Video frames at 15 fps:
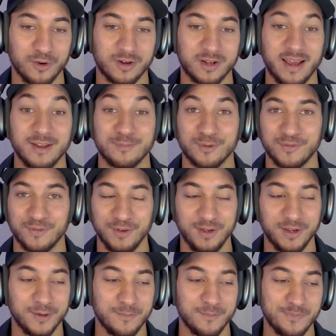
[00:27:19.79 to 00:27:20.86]
client
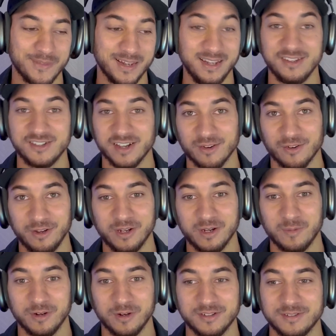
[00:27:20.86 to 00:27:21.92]
portfolio, lead gen or
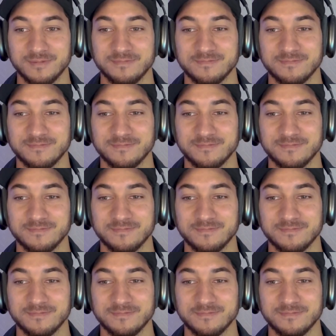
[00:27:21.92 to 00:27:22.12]
e-commerce.